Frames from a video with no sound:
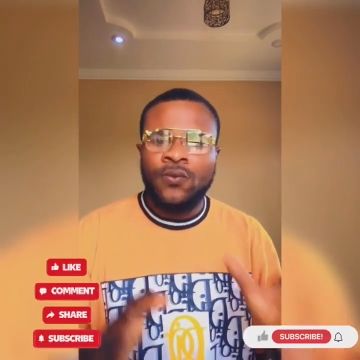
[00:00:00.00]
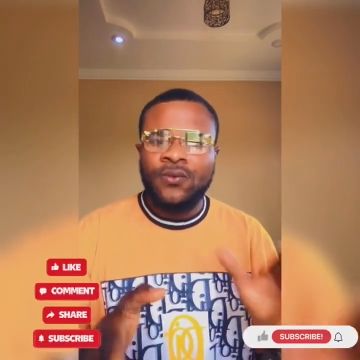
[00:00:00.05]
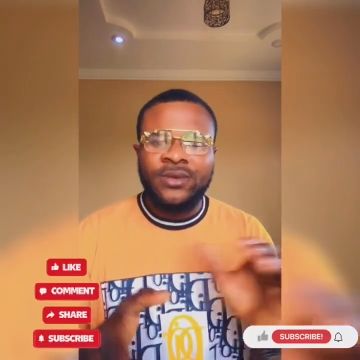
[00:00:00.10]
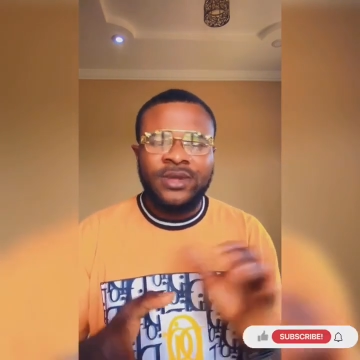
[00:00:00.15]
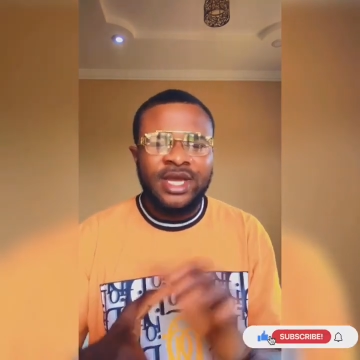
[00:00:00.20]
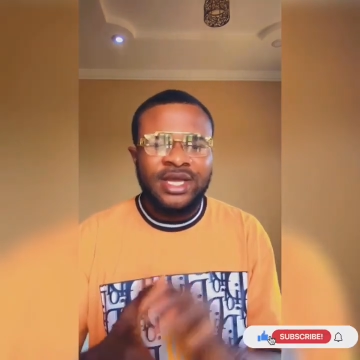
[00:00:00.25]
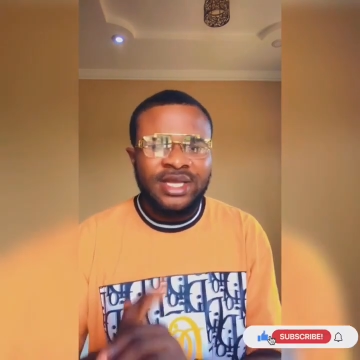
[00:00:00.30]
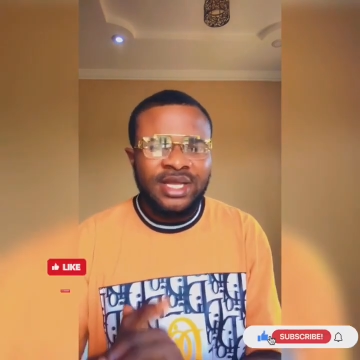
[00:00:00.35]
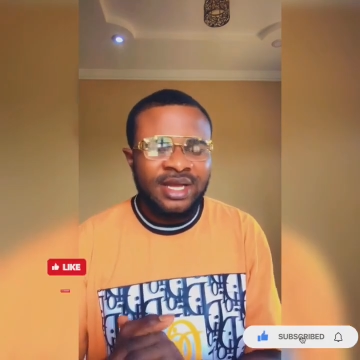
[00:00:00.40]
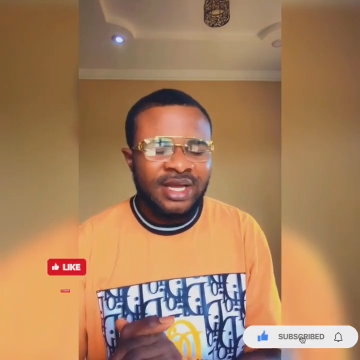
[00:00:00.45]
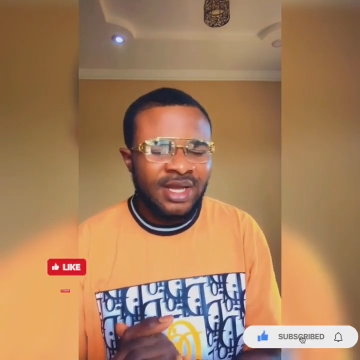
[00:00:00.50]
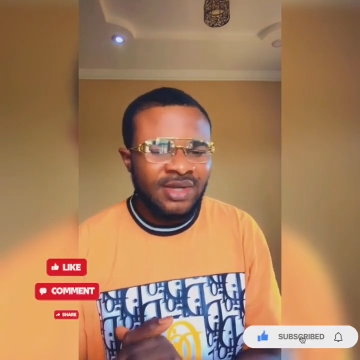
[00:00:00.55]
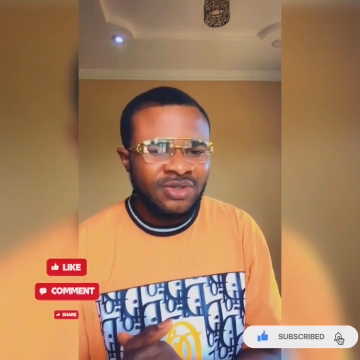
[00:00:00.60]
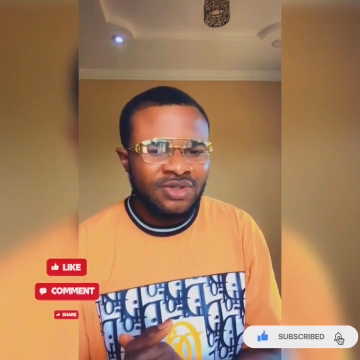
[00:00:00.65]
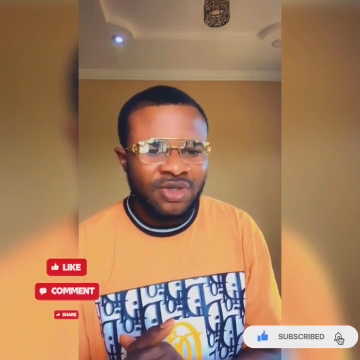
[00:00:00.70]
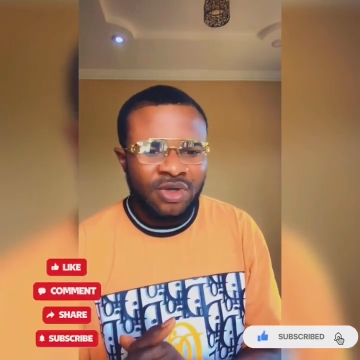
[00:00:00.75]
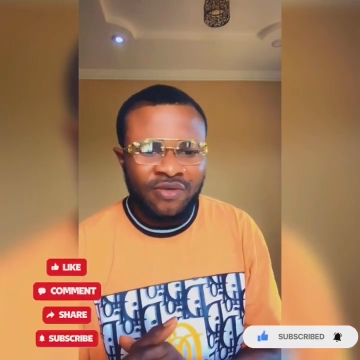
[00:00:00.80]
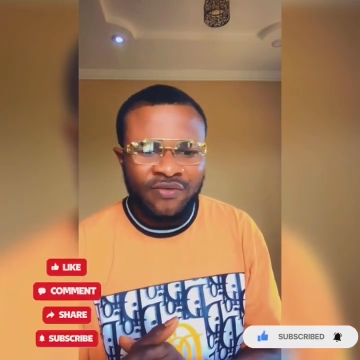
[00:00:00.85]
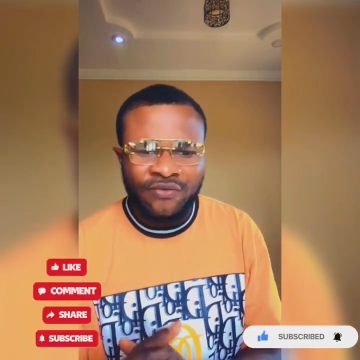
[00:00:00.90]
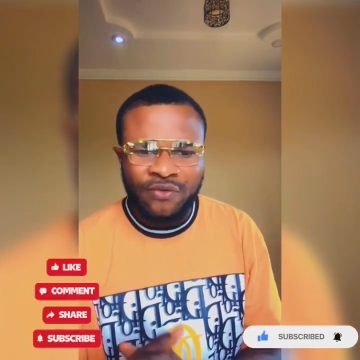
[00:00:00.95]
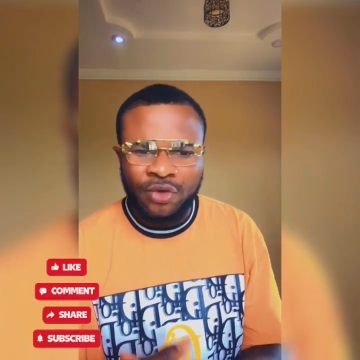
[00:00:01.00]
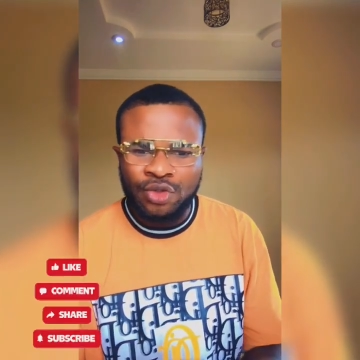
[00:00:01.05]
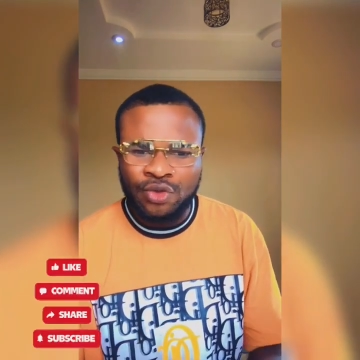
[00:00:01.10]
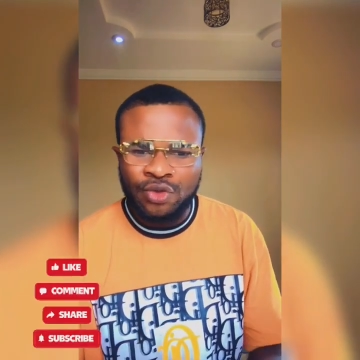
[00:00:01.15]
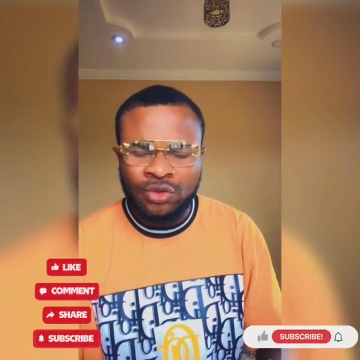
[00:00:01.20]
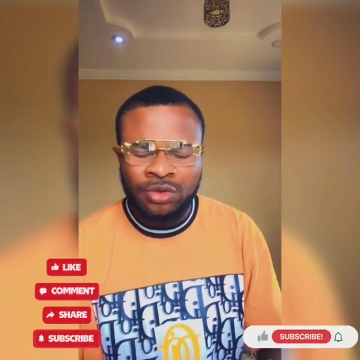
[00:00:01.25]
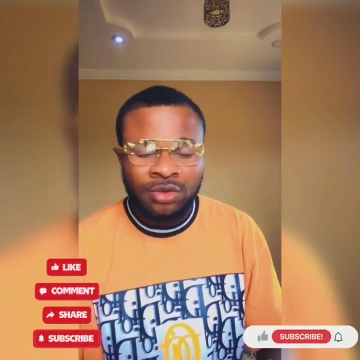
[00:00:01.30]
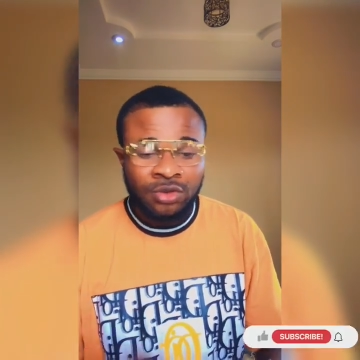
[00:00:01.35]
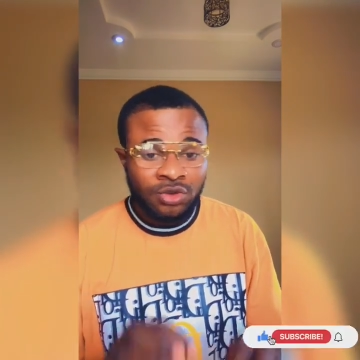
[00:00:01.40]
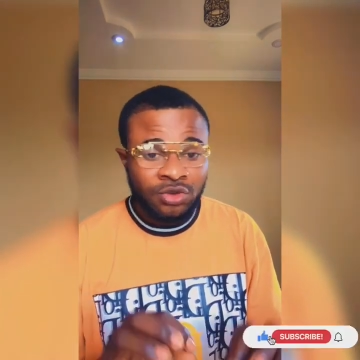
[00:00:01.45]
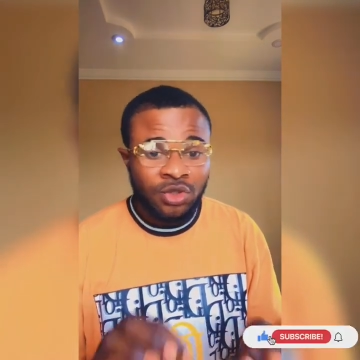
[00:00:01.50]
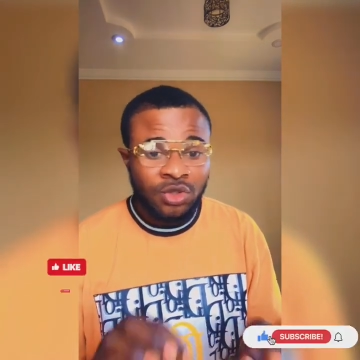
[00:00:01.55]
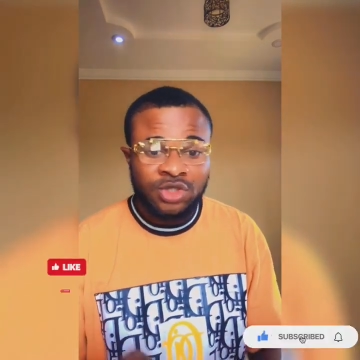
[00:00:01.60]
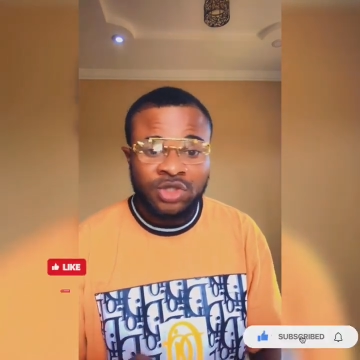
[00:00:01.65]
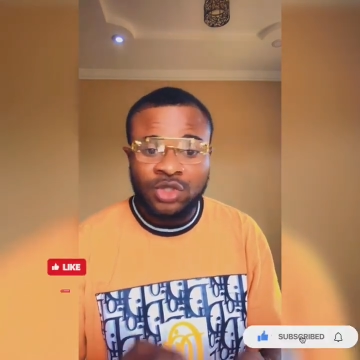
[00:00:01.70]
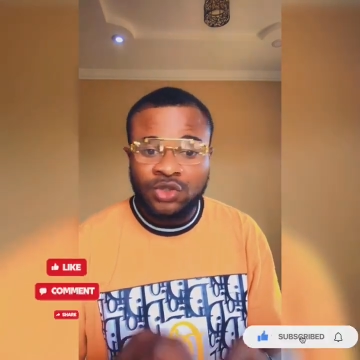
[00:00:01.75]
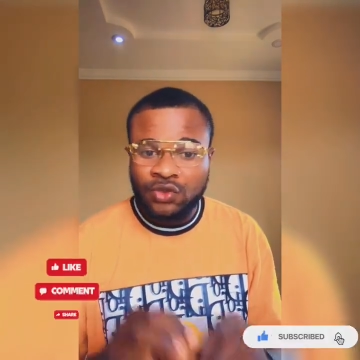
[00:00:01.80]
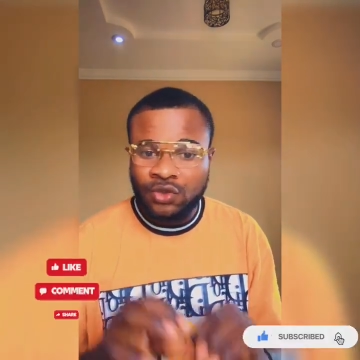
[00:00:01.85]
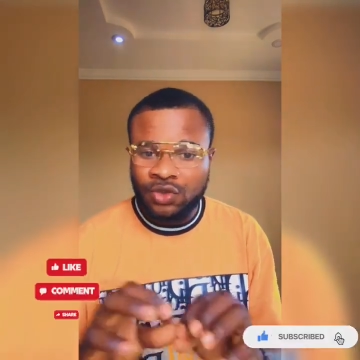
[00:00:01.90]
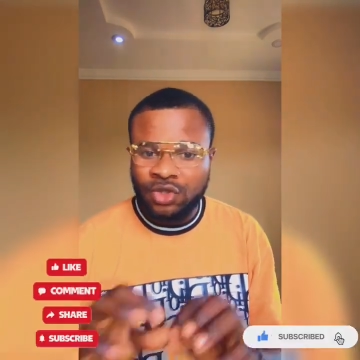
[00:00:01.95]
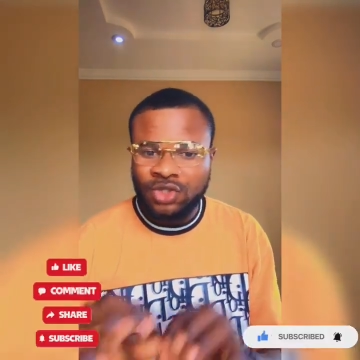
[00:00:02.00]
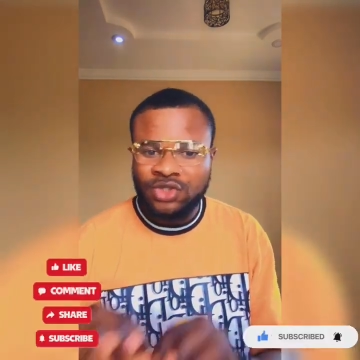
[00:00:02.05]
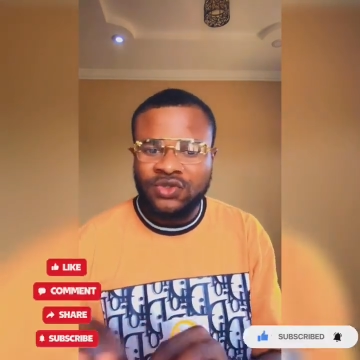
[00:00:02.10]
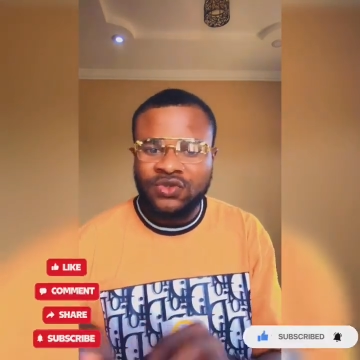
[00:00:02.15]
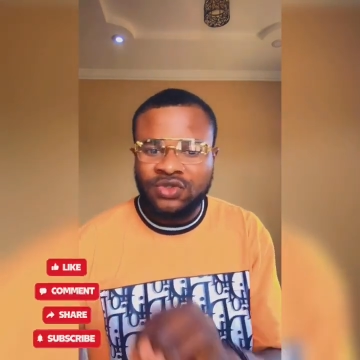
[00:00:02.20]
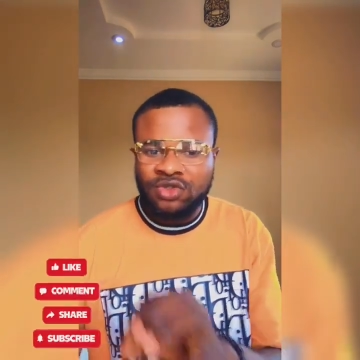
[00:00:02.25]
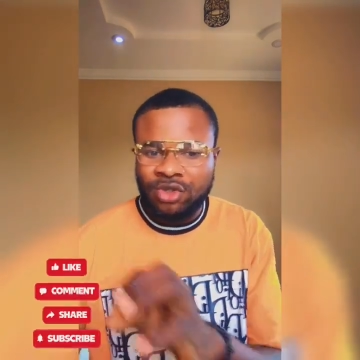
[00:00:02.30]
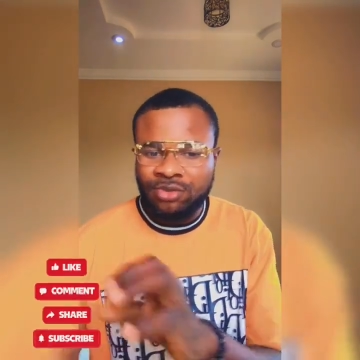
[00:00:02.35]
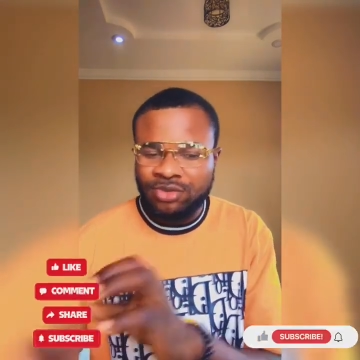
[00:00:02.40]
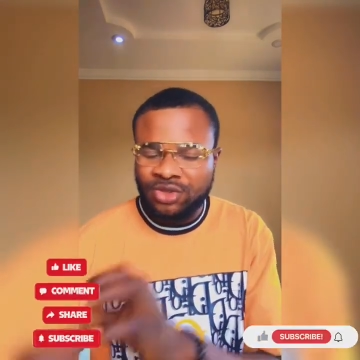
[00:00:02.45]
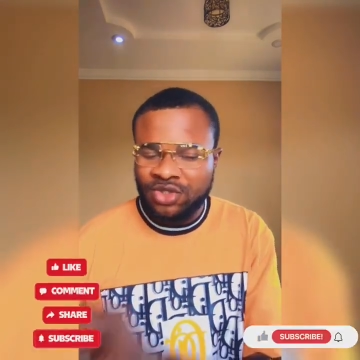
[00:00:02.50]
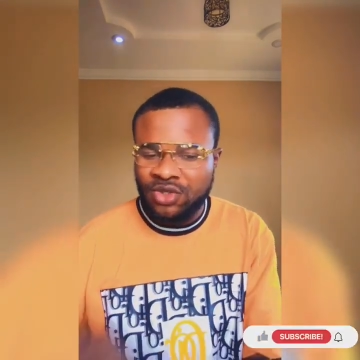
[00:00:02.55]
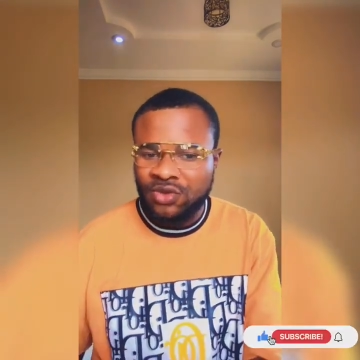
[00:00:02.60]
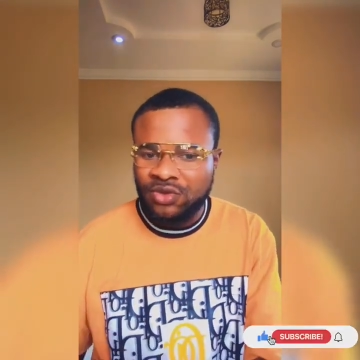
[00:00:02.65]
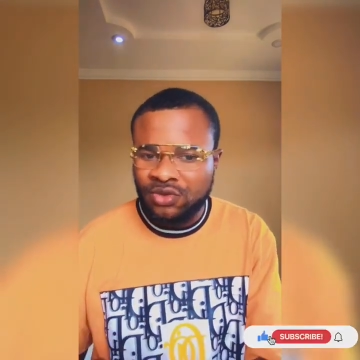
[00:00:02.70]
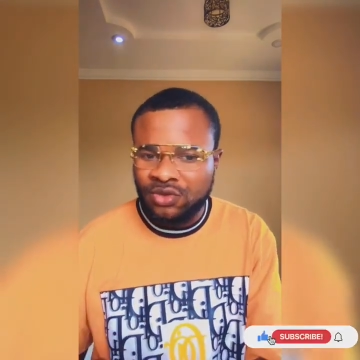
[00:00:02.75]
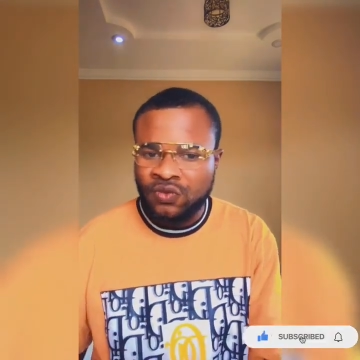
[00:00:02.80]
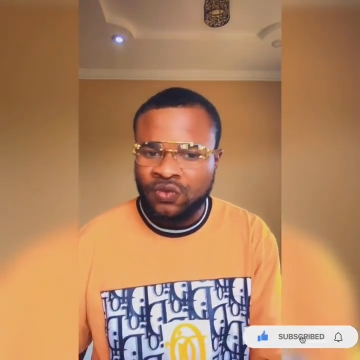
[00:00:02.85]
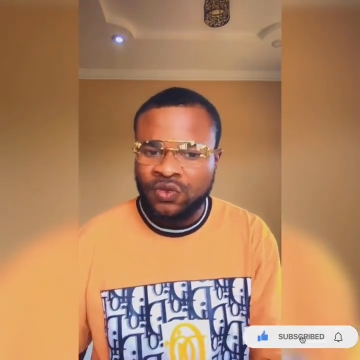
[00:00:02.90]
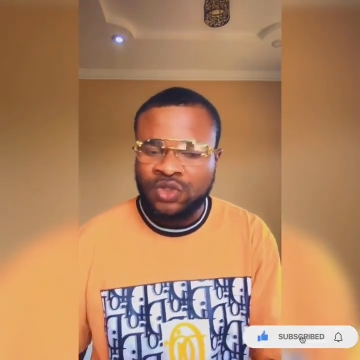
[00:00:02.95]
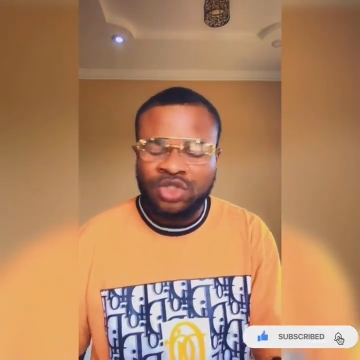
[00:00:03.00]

You get the account done for you, though it's going to cost you some token,